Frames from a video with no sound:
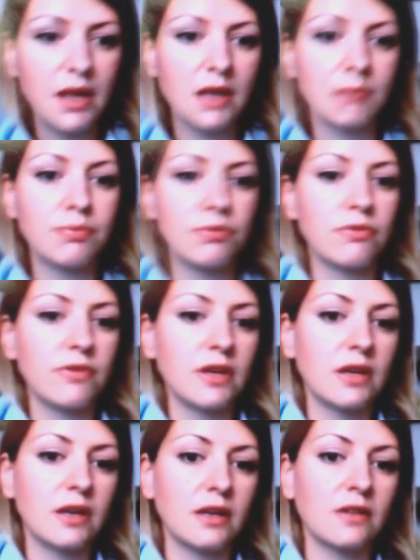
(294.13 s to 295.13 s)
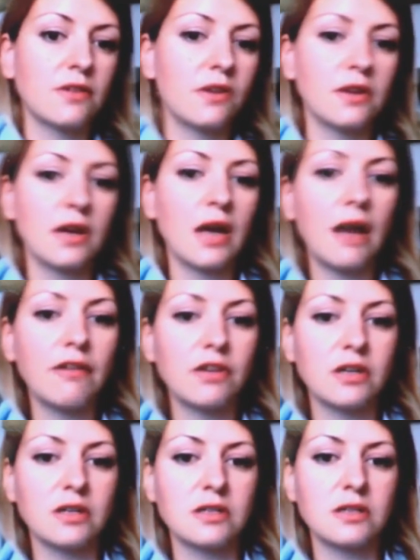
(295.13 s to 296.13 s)
improving internal
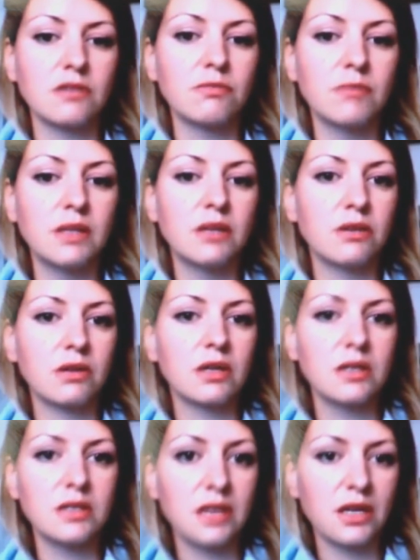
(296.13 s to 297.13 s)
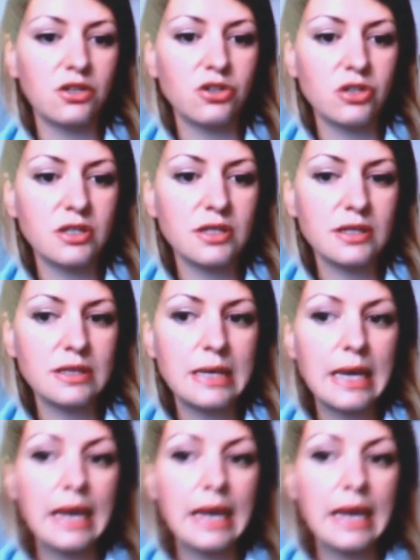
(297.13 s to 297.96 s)
governance of media organizations,